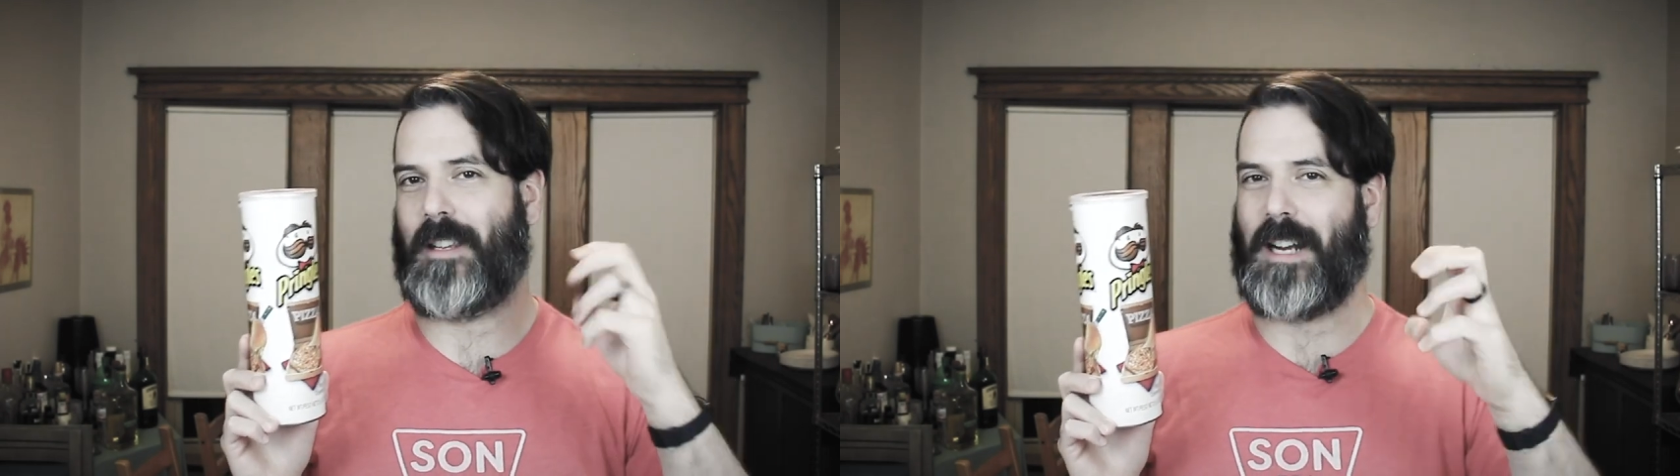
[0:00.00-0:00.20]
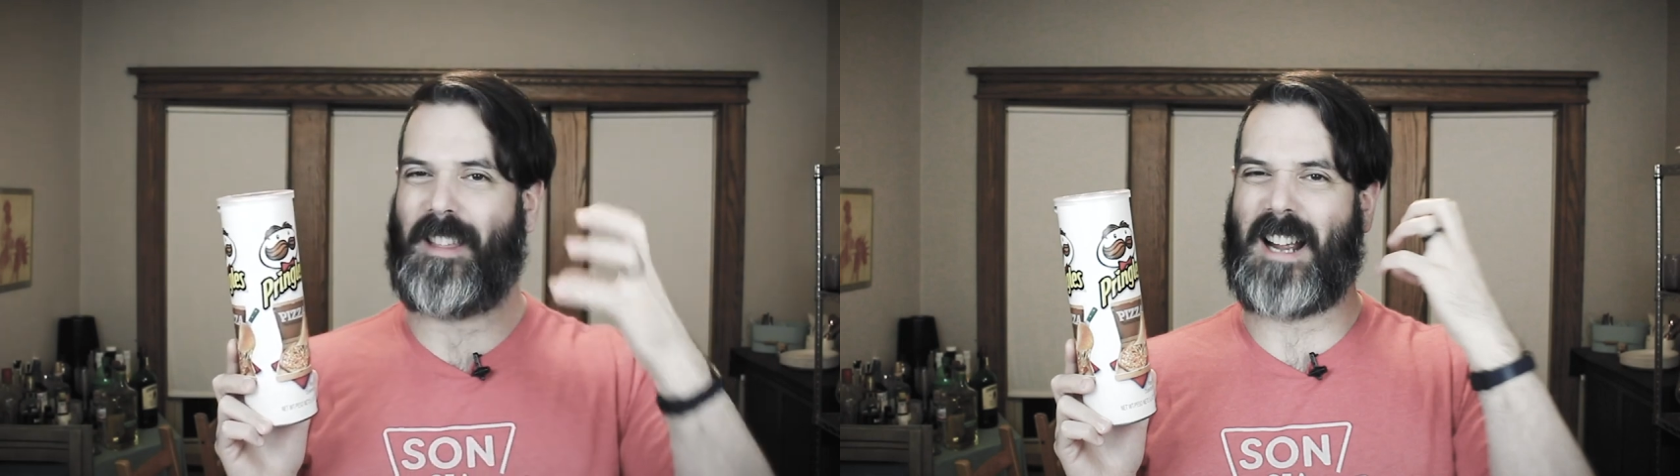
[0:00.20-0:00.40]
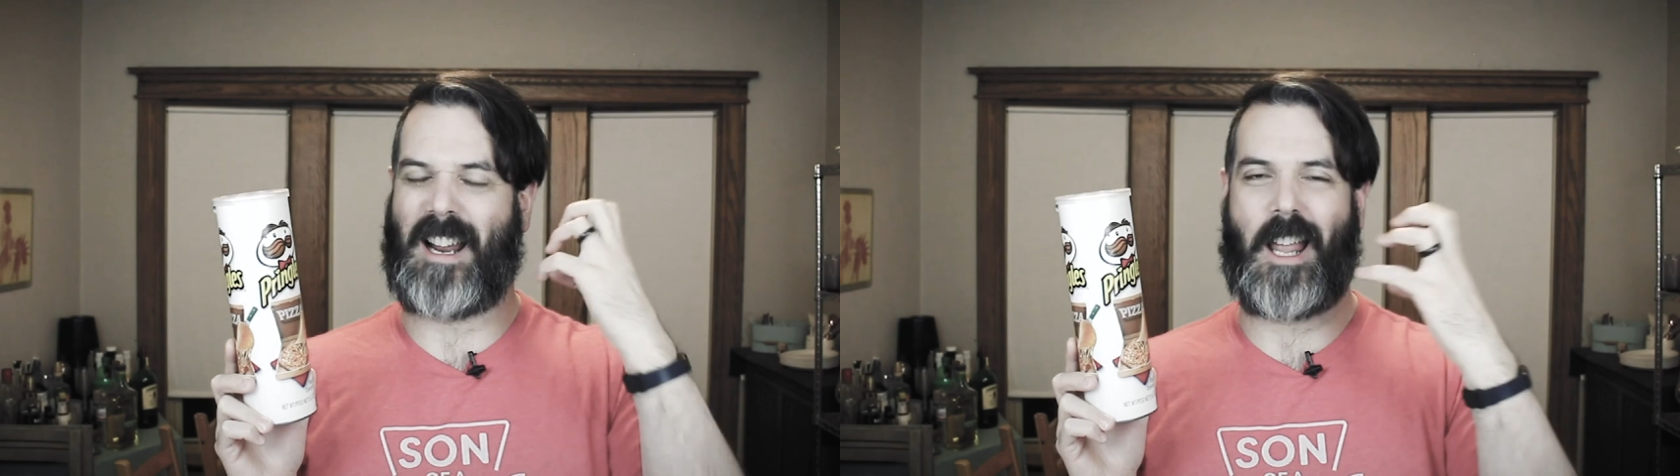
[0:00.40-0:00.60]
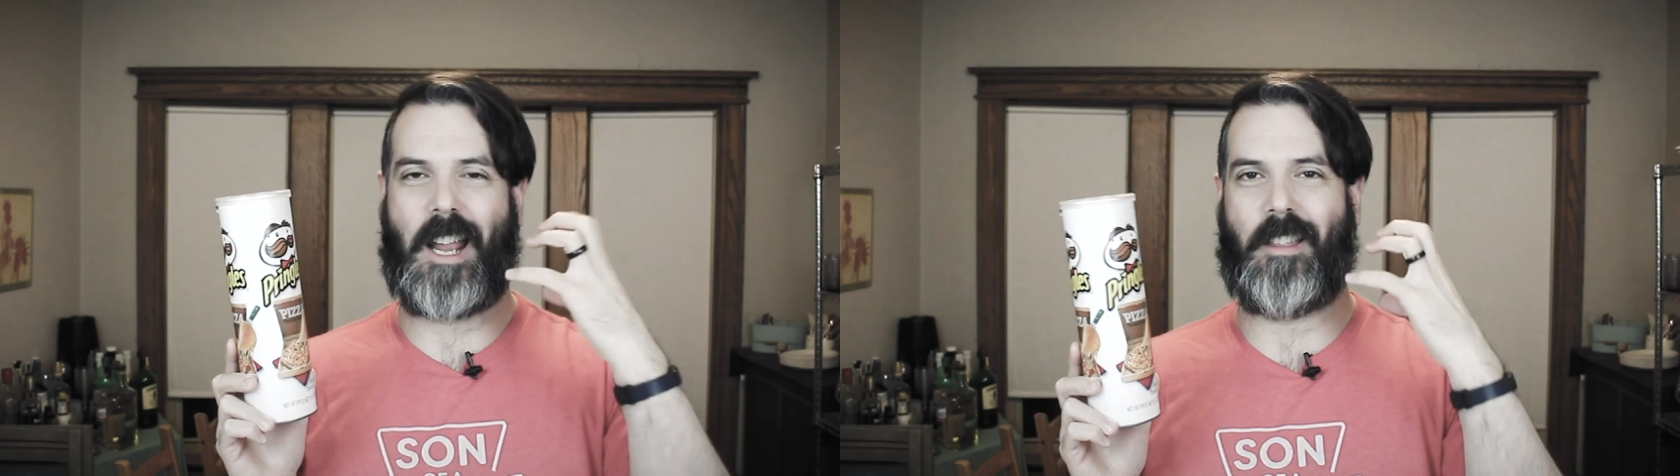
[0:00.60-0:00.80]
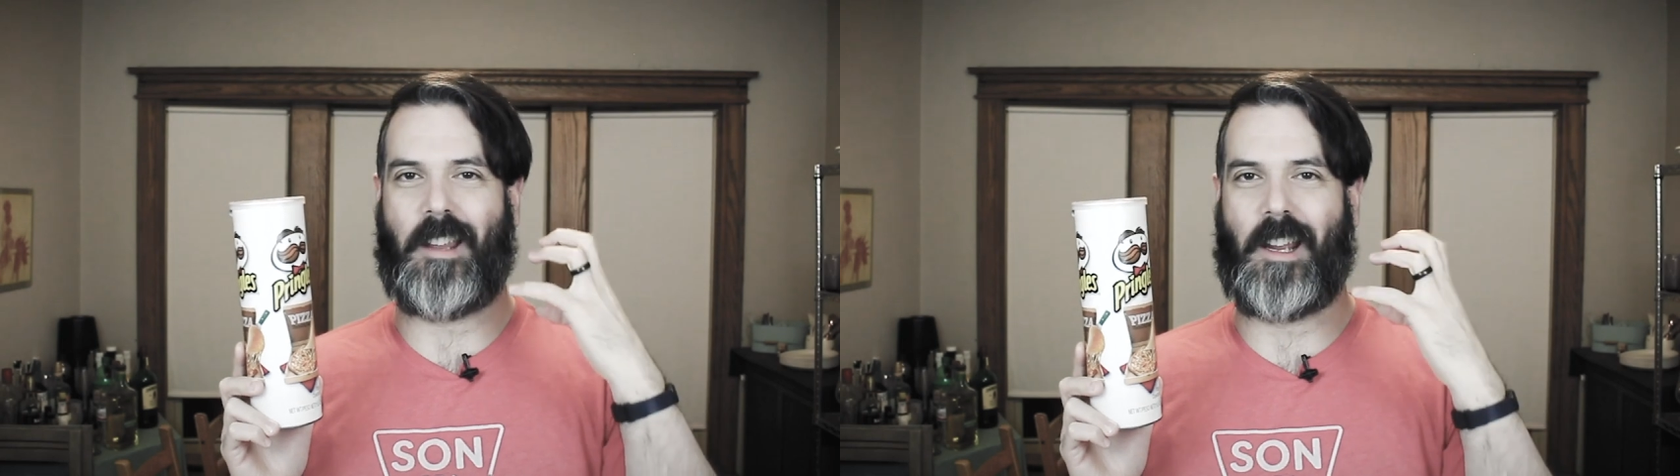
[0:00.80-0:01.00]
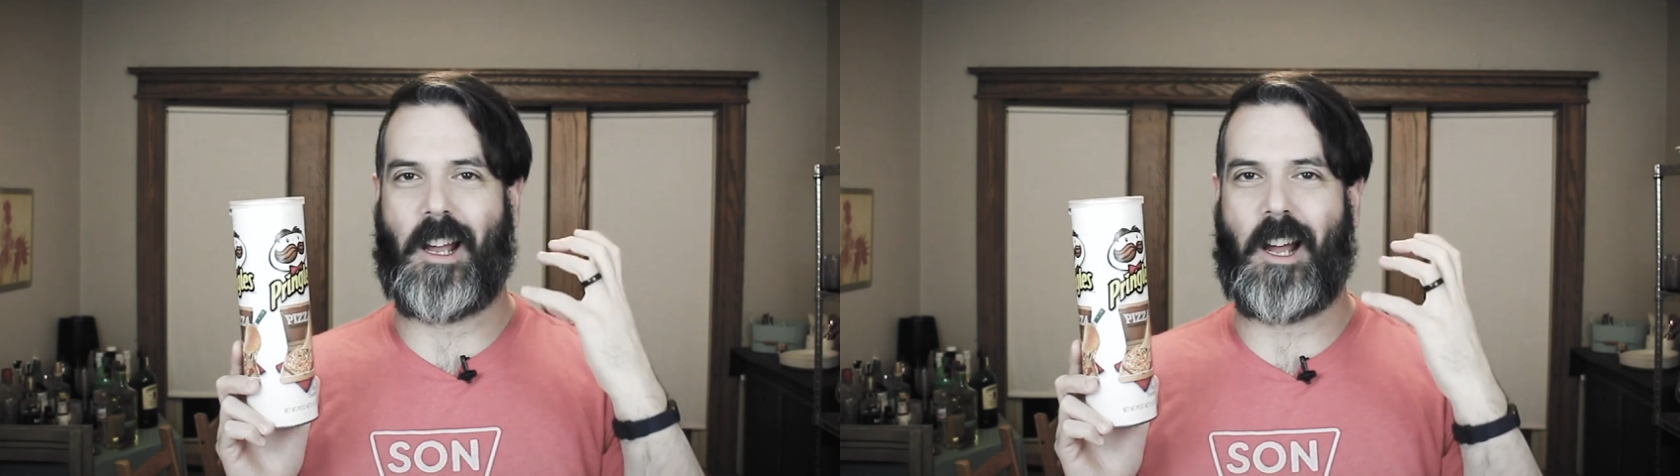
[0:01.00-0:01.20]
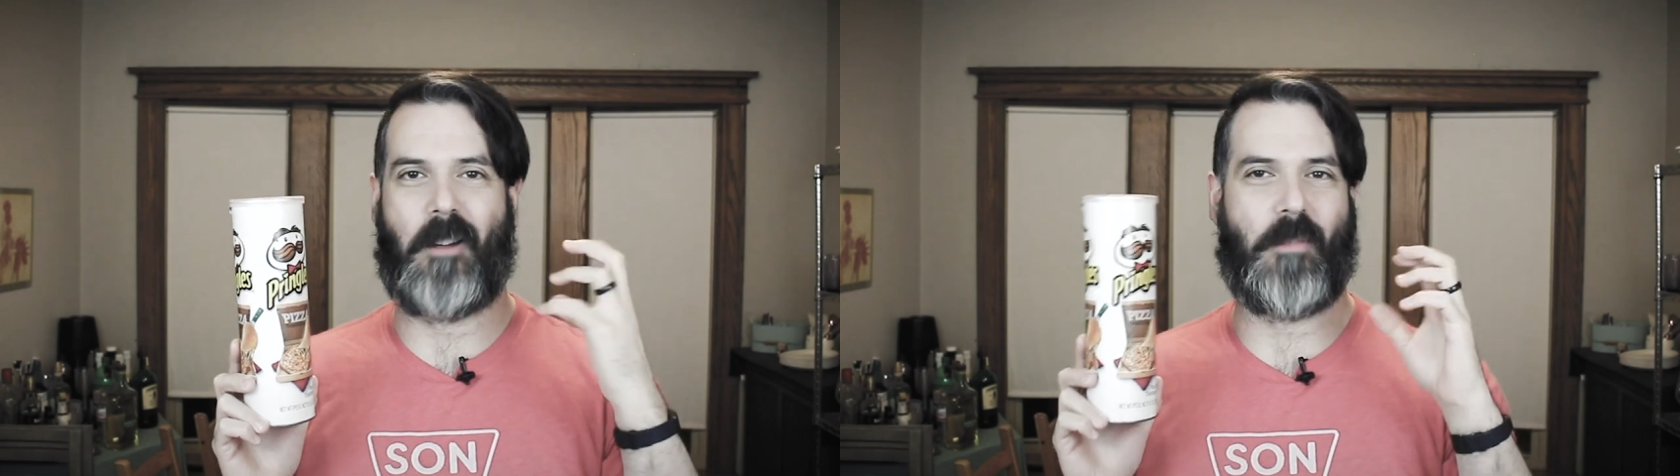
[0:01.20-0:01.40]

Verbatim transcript: And I think I like the uh,